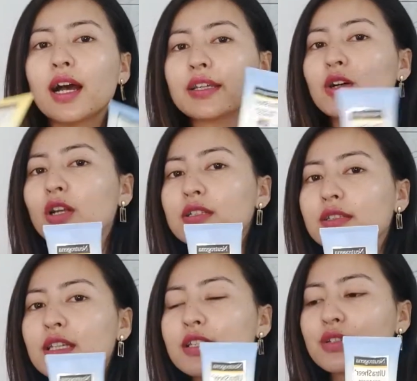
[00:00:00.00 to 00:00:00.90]
I got
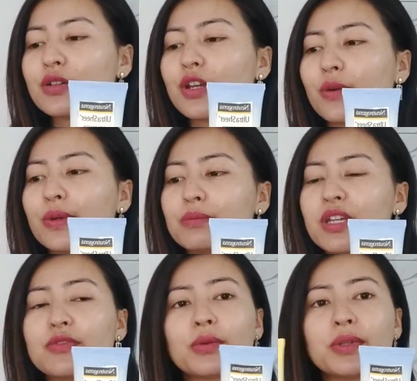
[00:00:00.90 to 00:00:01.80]
these two here with
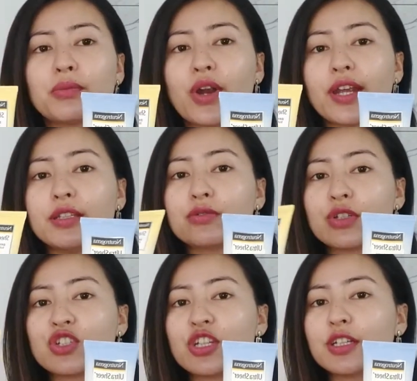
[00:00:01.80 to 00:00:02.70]
me from the brand
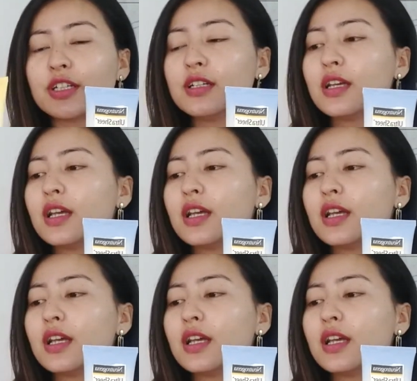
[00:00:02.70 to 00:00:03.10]
Neutrogena.